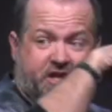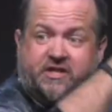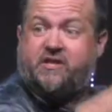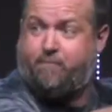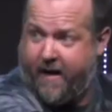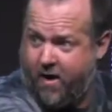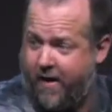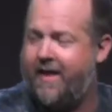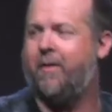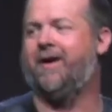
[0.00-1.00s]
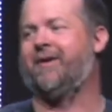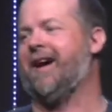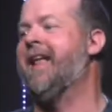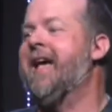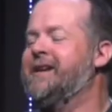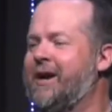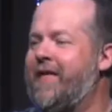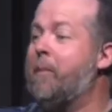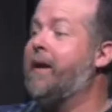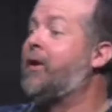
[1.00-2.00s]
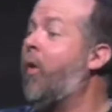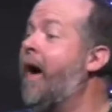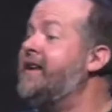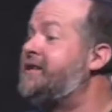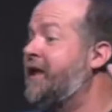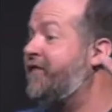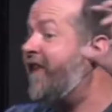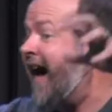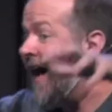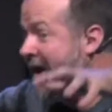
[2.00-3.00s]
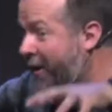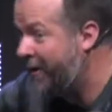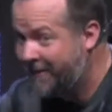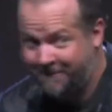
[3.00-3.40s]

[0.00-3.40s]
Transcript: spirit, oh God, so they would quench the fire